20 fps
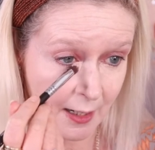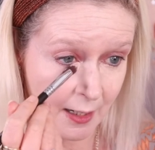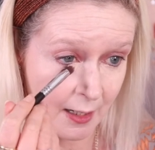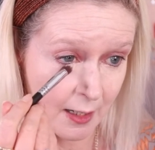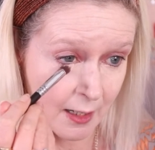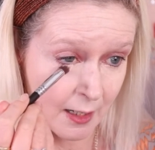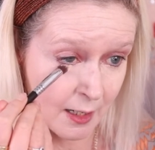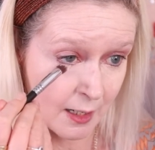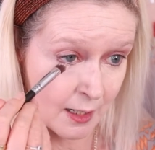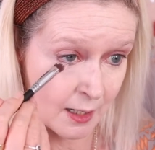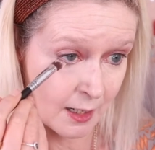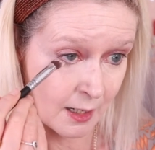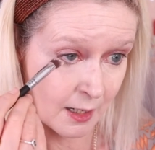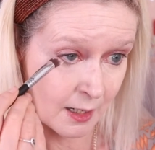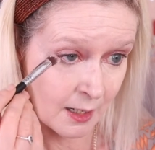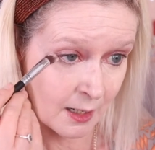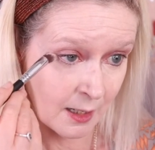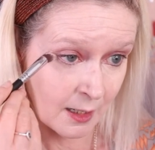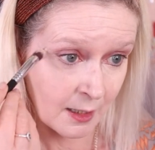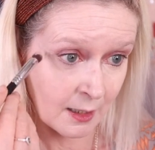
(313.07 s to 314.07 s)

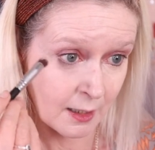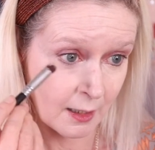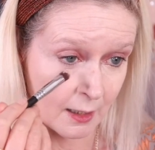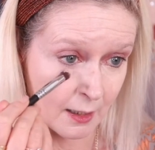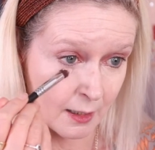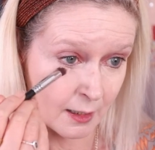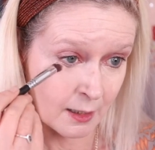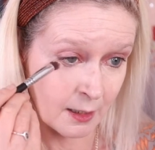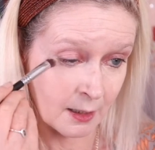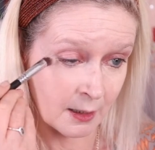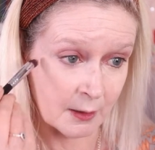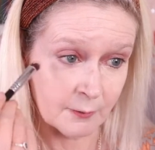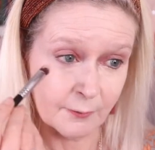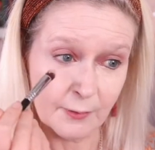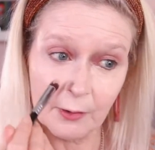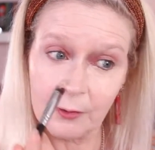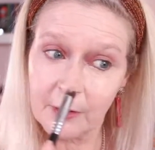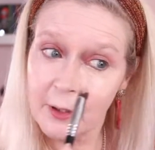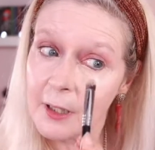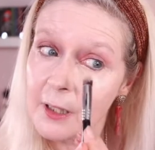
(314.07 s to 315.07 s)
I
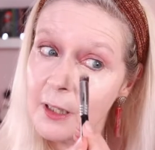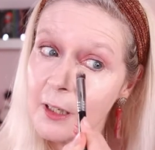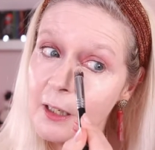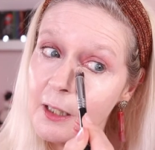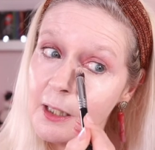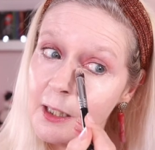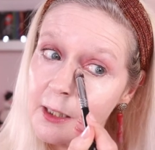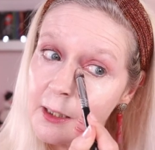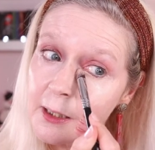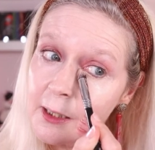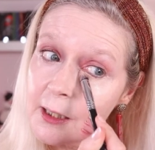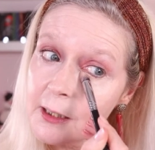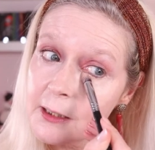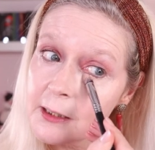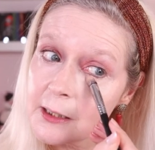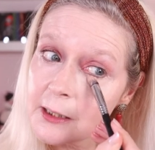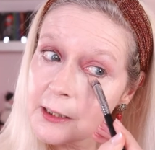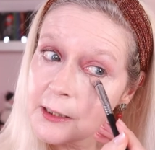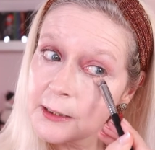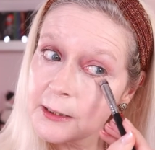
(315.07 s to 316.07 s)
feel like I need
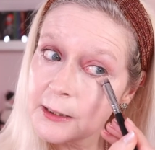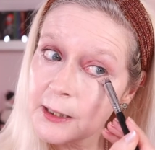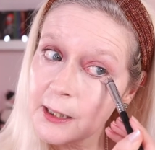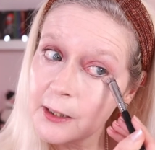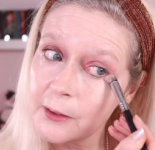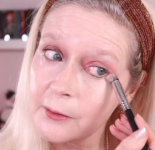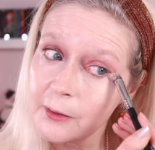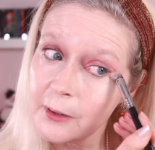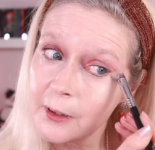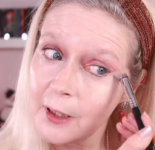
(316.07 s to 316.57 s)
to conceal,